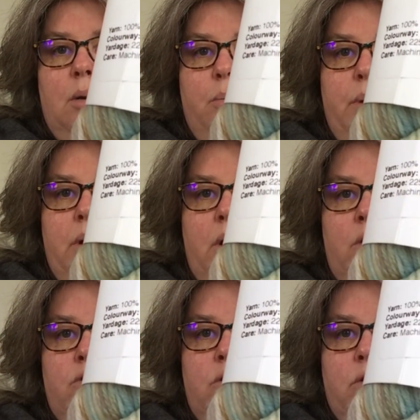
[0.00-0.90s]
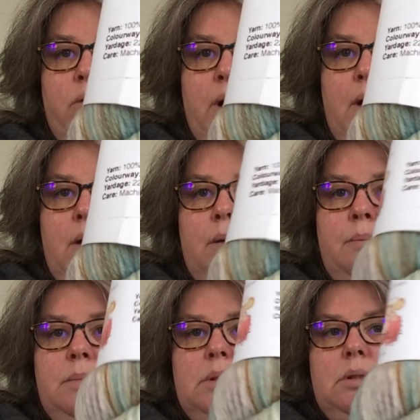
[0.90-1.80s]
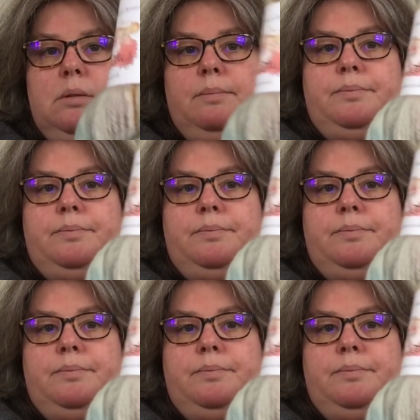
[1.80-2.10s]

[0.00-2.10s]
per 100 grams.